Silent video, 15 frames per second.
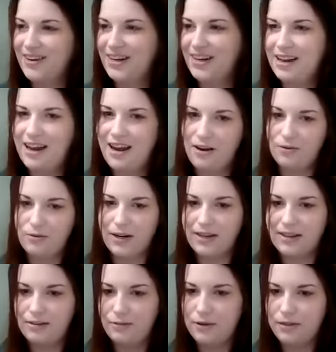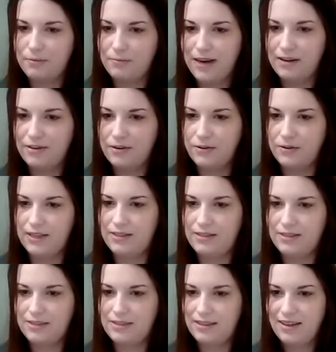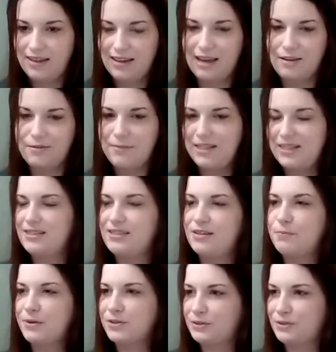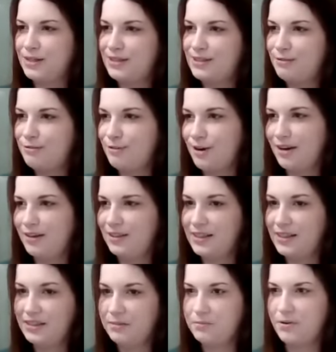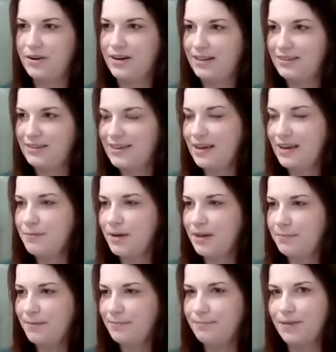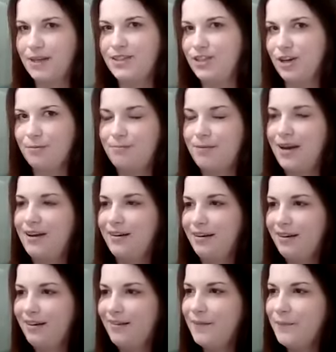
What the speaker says: right now working with Michael, it's giving me this opportunity for learning more and getting my job better.